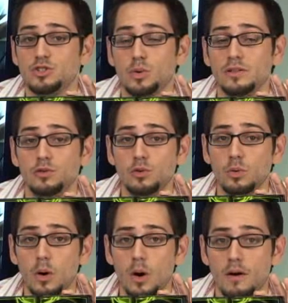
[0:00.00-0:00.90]
is
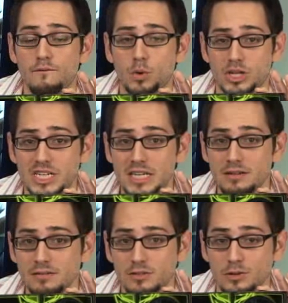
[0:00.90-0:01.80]

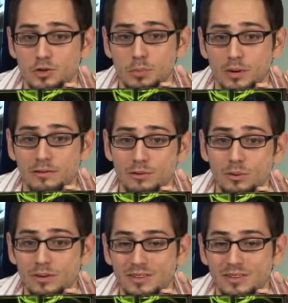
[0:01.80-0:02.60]
2214, so 2.2.